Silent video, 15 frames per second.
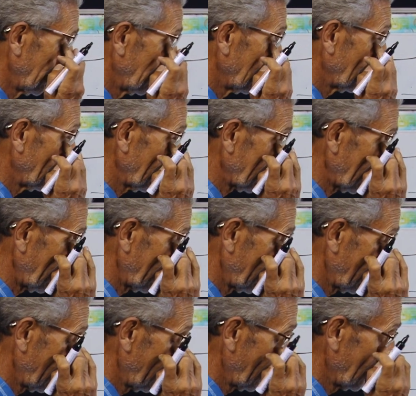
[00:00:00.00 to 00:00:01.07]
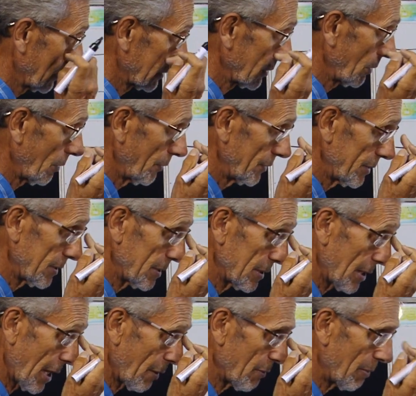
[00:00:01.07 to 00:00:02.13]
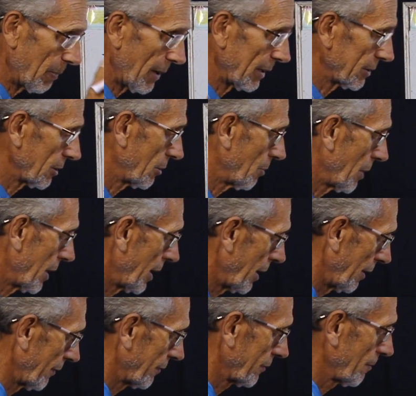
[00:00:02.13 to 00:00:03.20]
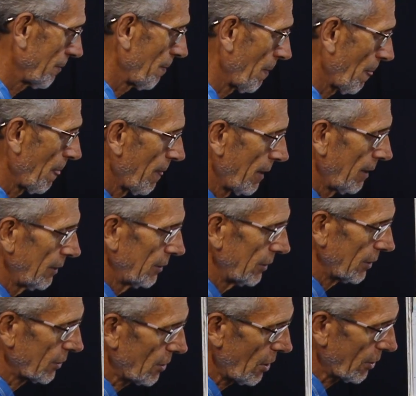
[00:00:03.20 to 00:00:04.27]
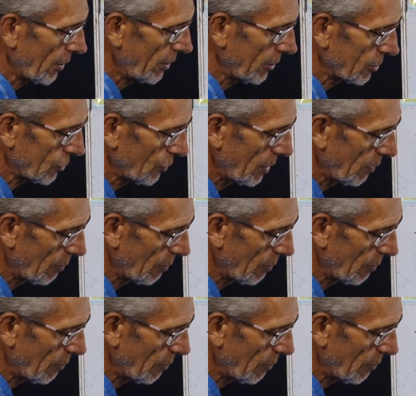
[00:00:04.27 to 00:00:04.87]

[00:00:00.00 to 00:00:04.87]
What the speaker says: Okay, so this is how we planted the bananas. The coconut tree we